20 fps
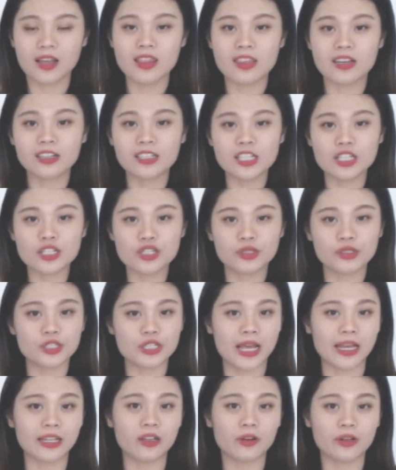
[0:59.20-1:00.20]
32
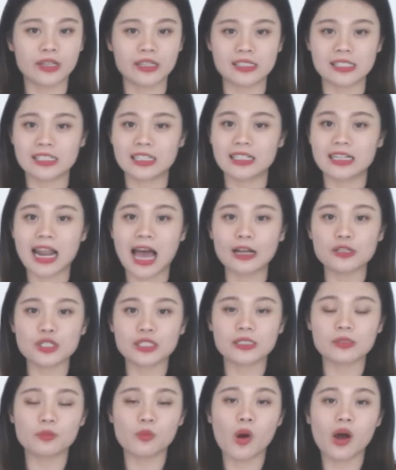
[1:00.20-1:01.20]
channel is the
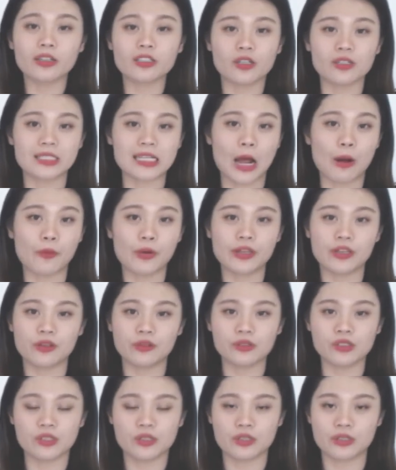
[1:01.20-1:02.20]
largest model that we
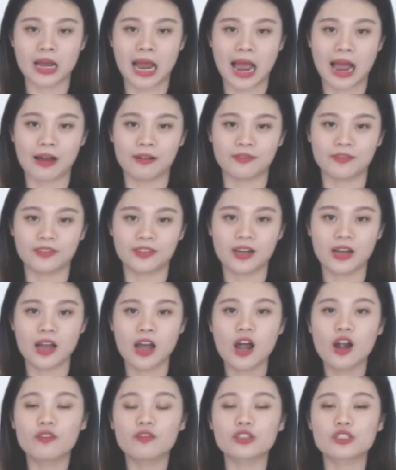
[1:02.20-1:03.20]
used to have
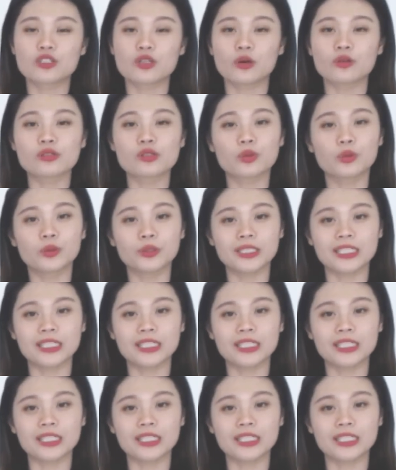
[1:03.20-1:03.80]
for those who